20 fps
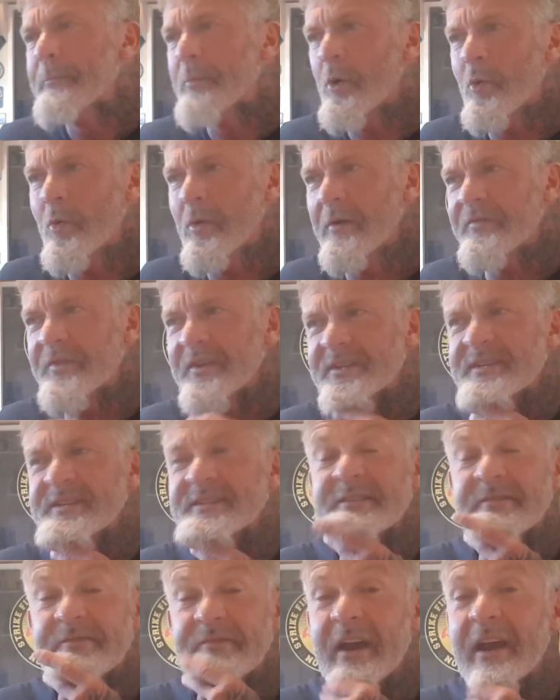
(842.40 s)
But all of this
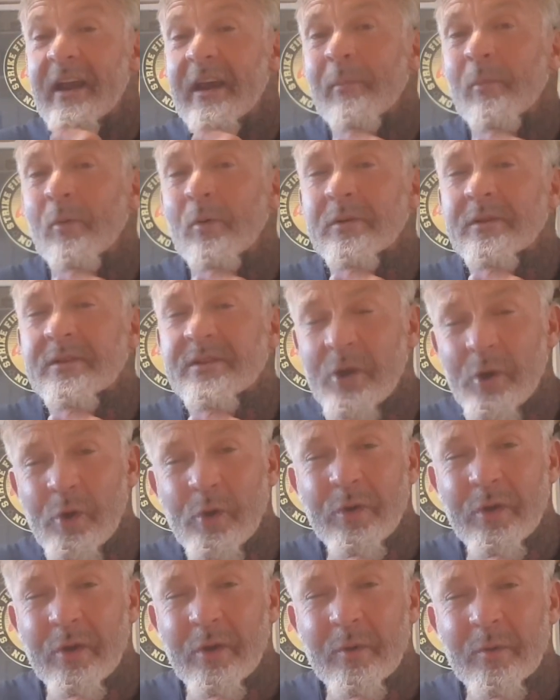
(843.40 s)
is available to
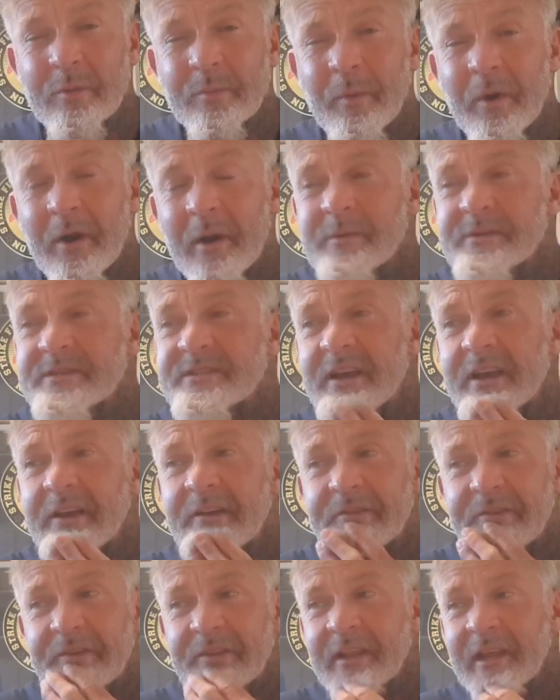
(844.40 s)
you. But I would say
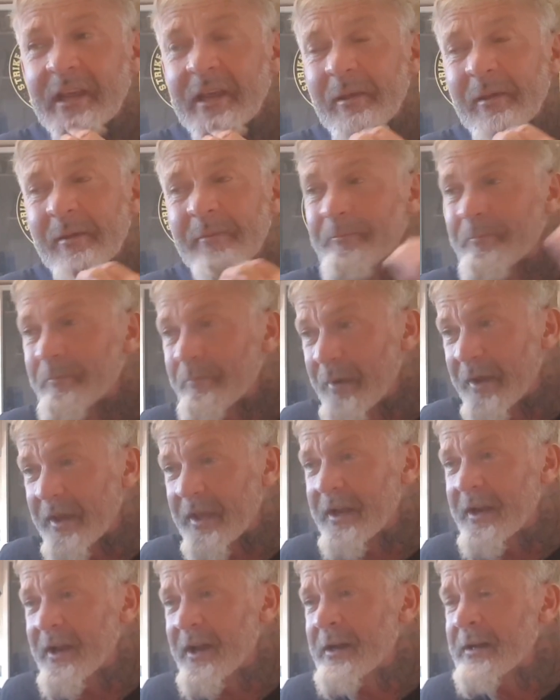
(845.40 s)
for the
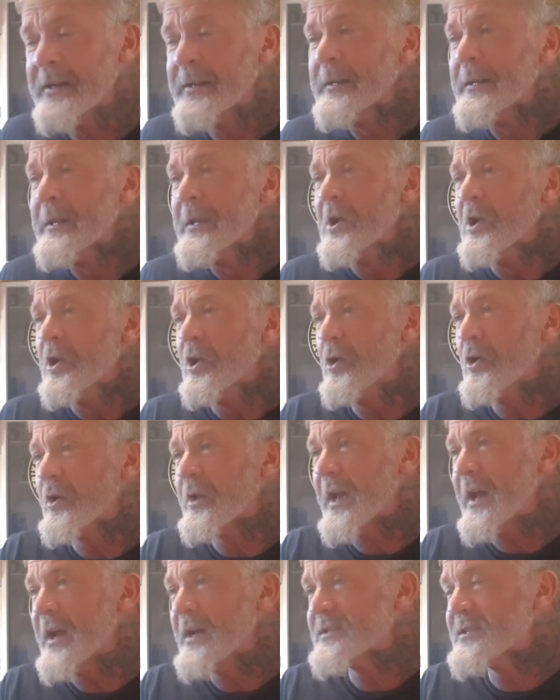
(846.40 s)
beginner,
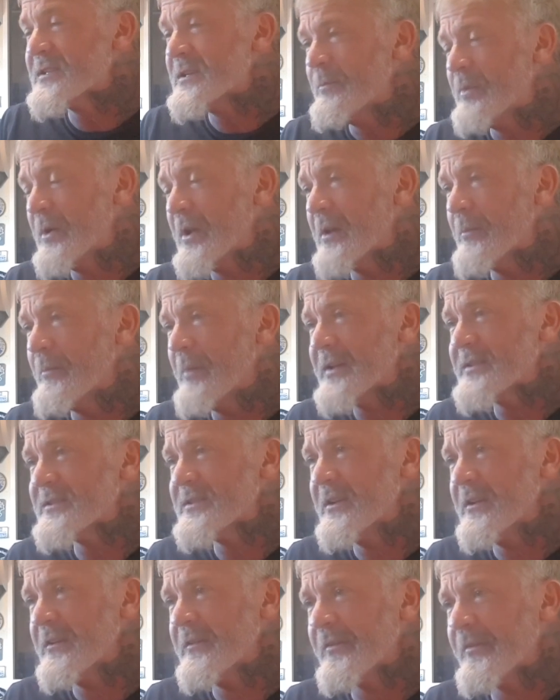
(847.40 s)
look at Simply
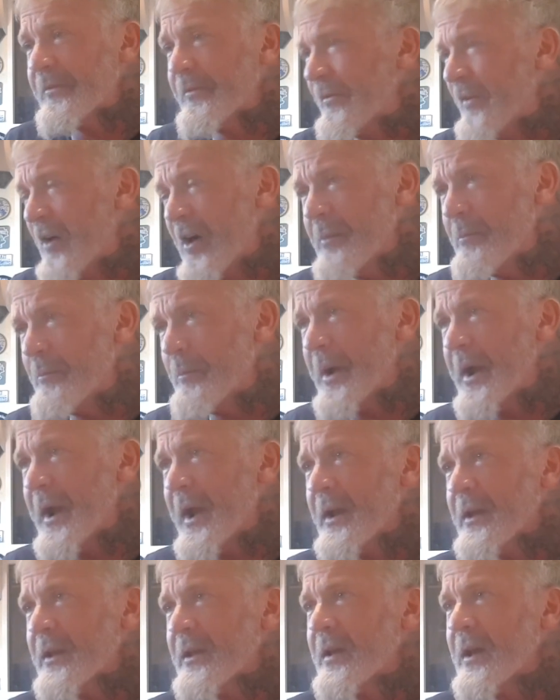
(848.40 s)
Combatives, Fight
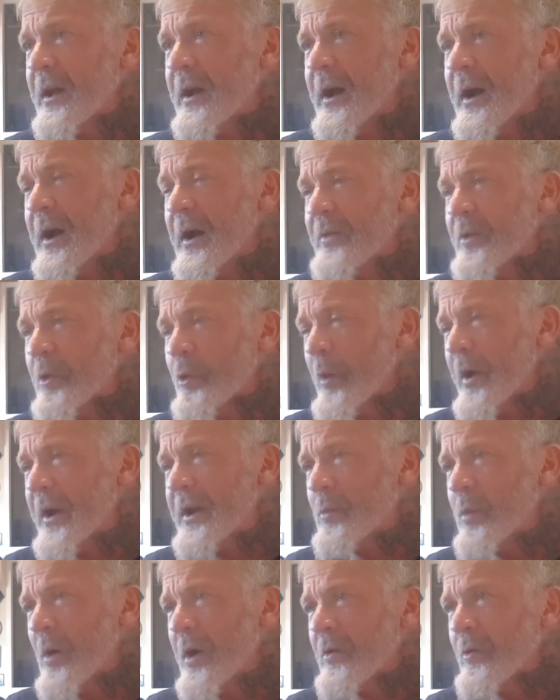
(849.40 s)
Back, the
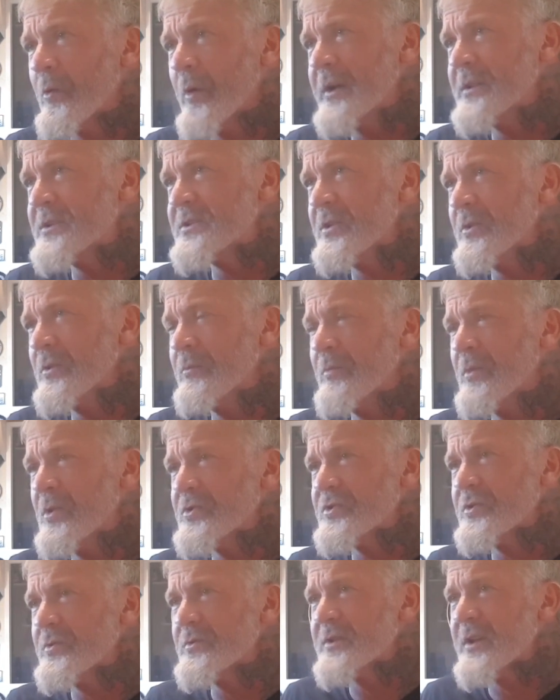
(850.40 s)
grade 1, grade 2
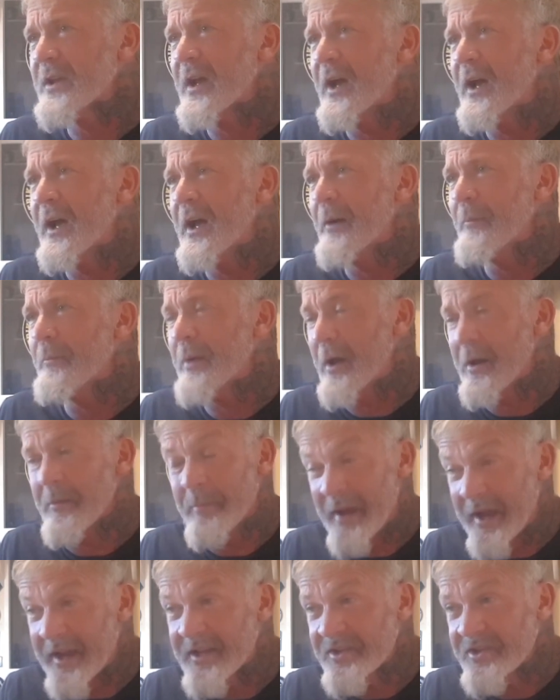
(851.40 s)
modules,
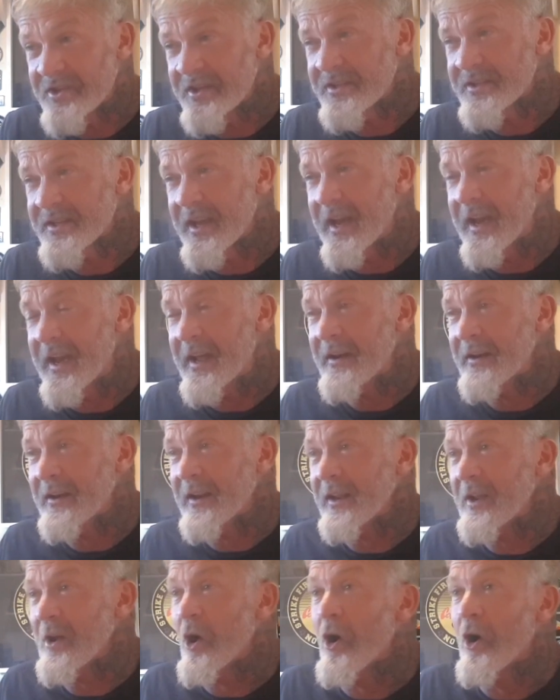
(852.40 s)
packages, and
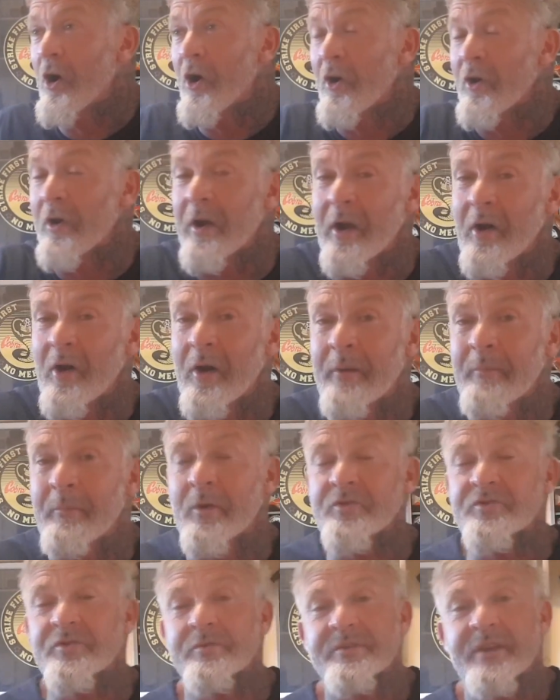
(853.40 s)
the online
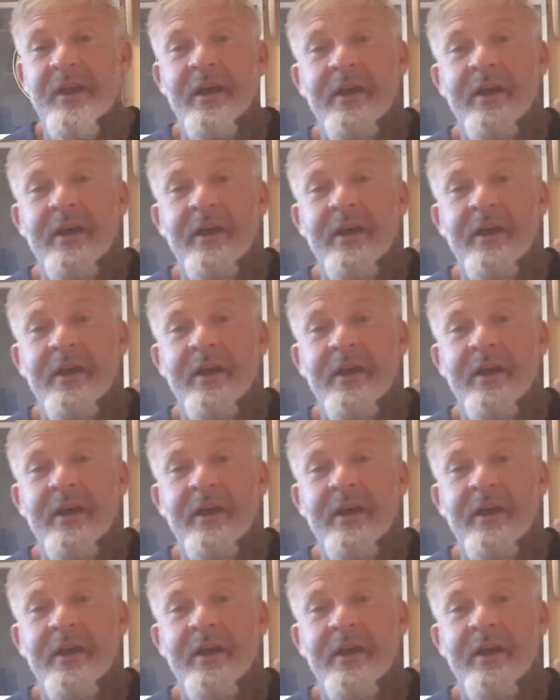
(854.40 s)
modules.